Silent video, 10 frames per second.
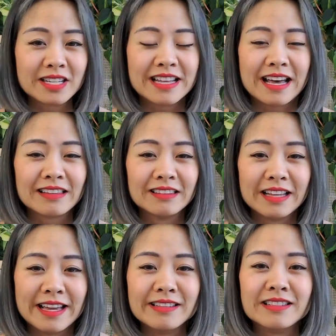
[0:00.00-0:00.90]
and that
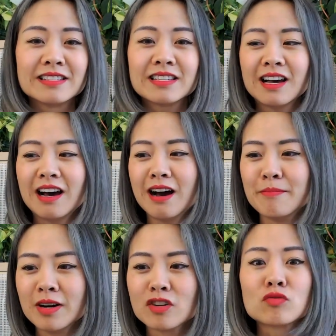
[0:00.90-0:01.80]
lends
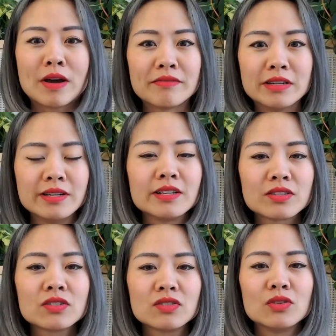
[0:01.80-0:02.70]
a
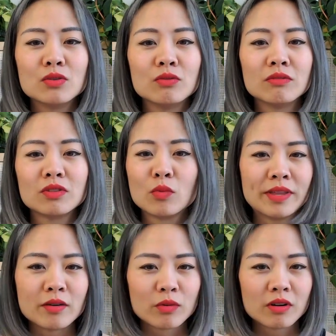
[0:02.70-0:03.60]
groundedness to the way
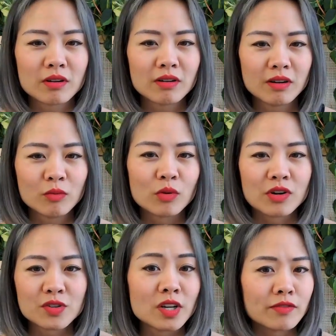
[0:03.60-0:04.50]
that
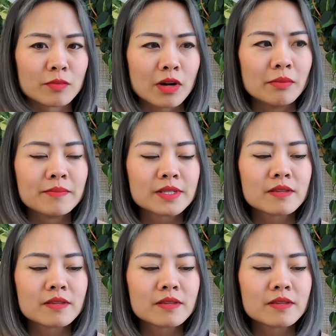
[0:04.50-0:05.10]
we're solving problems.